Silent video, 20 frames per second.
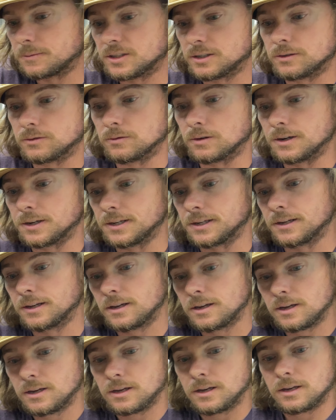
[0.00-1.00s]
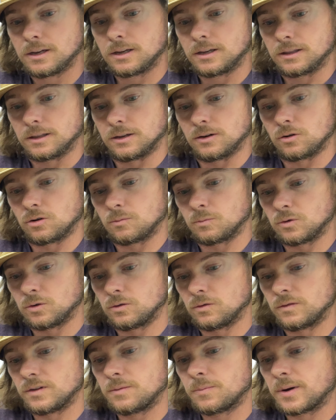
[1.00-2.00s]
just running the
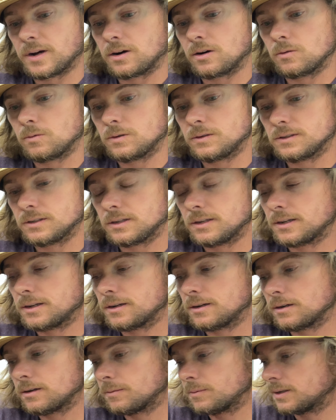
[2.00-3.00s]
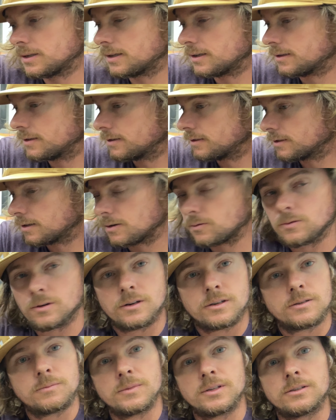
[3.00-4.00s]
normal V-Power ones in here because I
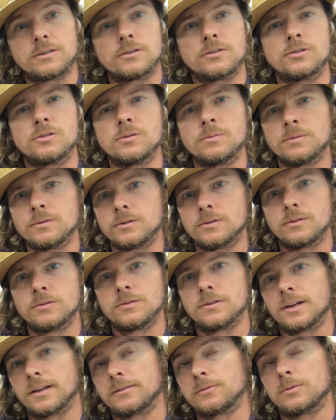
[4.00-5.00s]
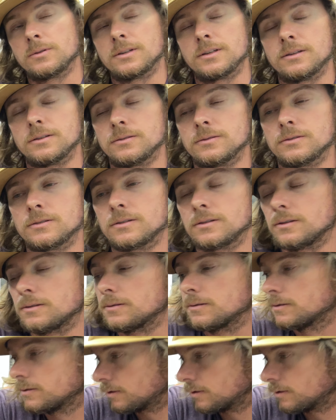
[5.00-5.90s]
watched Mr. Subaru and that's what he used. So